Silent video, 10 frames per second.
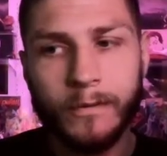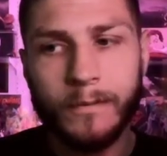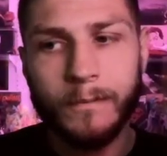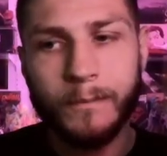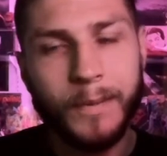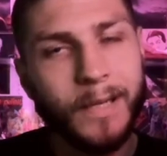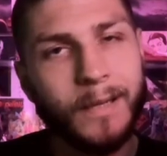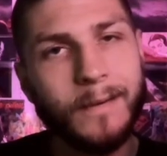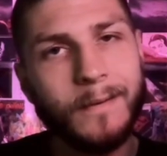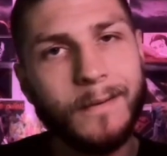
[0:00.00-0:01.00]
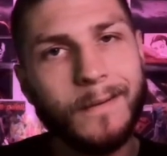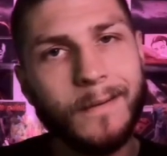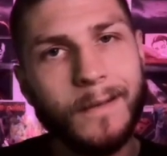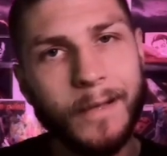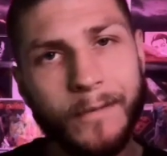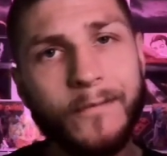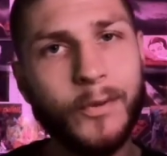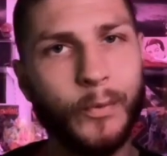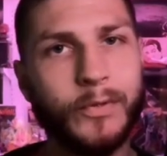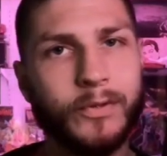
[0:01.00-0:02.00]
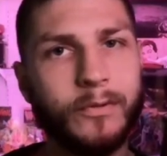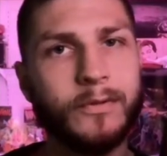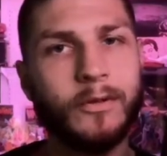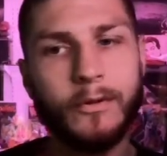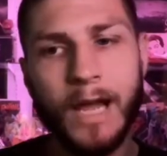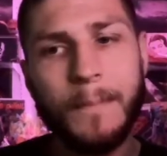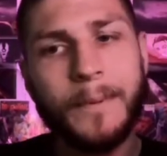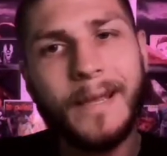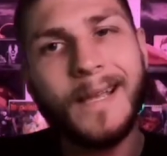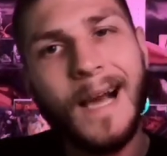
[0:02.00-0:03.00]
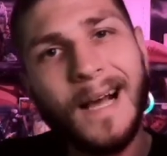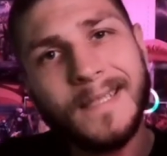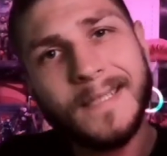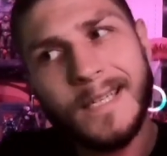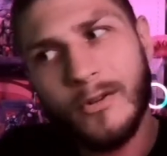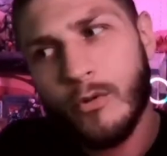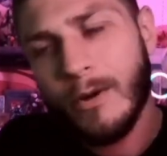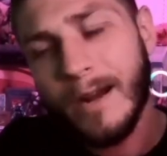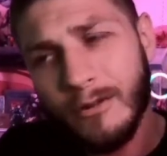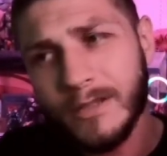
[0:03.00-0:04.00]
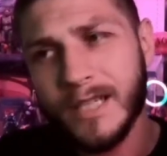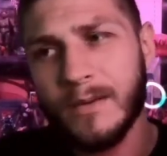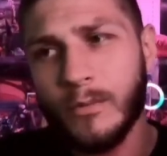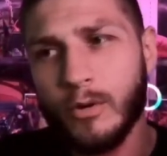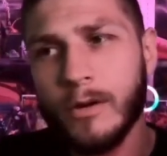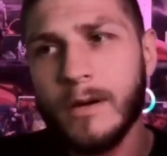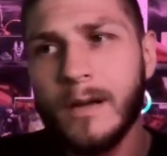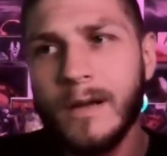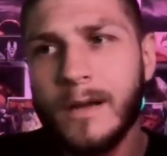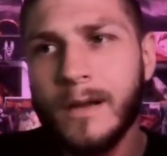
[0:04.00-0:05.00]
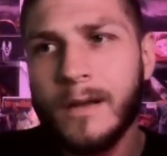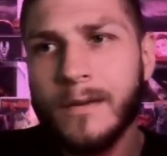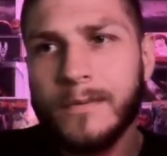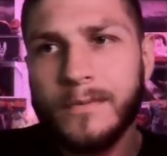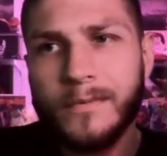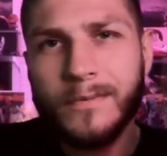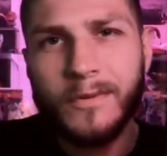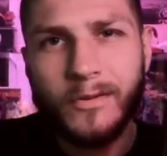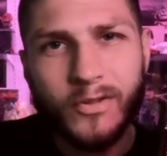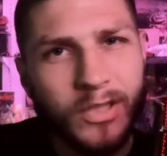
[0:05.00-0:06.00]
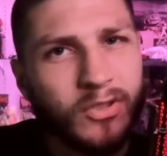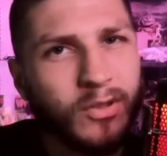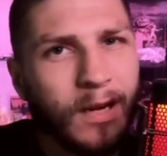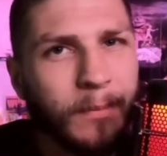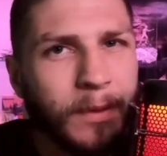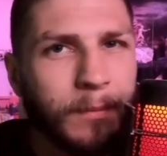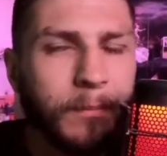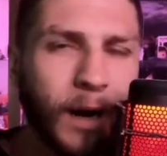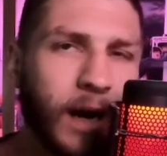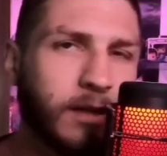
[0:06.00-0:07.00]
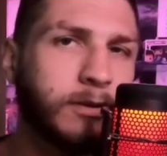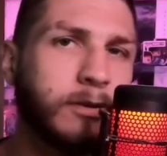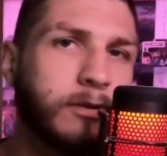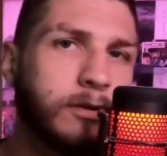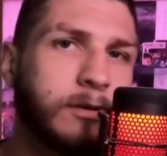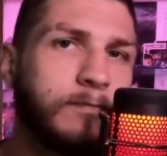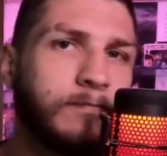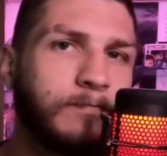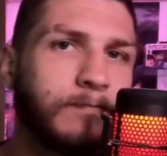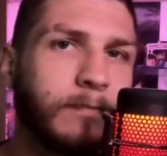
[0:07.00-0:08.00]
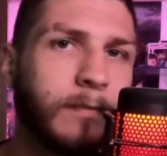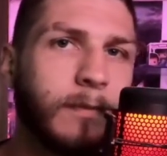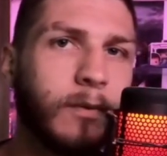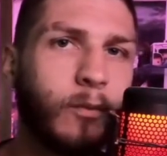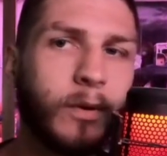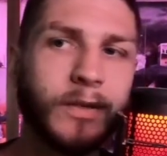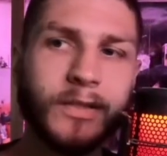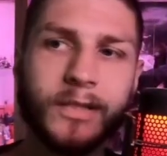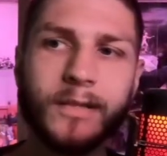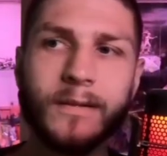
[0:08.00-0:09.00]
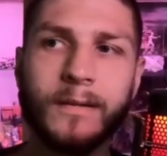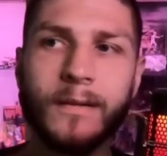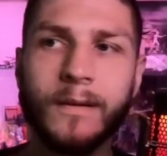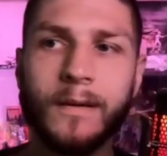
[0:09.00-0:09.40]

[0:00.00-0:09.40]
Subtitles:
aren't being influencers. They're not being content creators anymore. They're just trying to be boxers, which